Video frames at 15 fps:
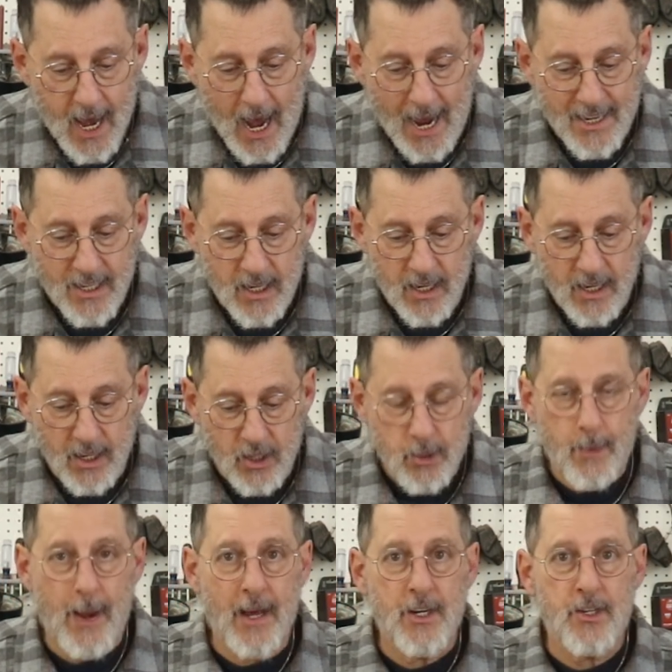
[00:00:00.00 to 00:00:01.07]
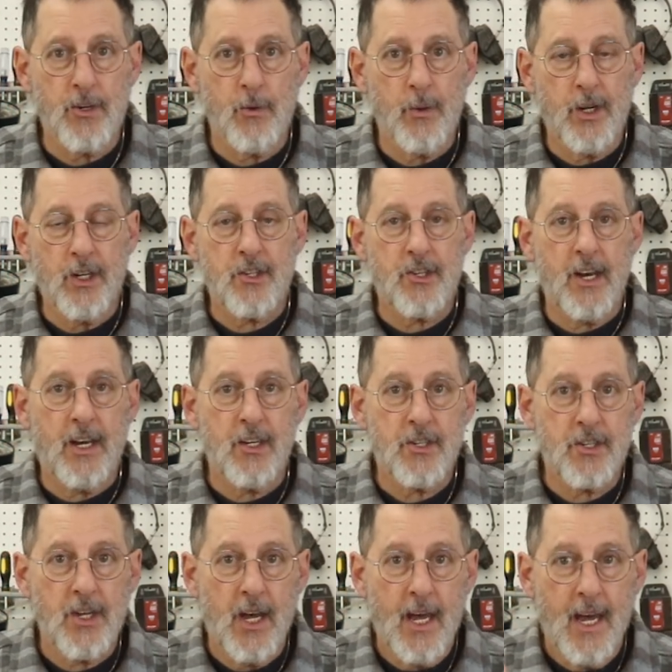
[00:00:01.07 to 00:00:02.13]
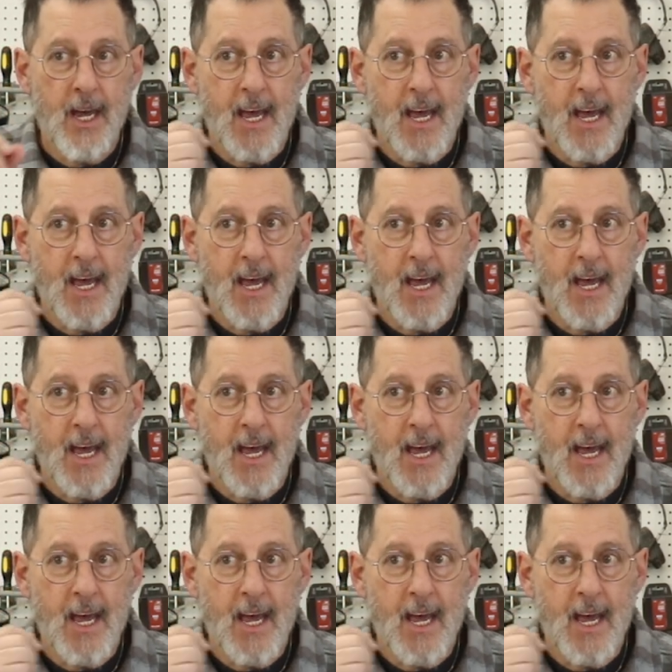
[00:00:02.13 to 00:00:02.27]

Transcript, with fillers: I did an expansion recess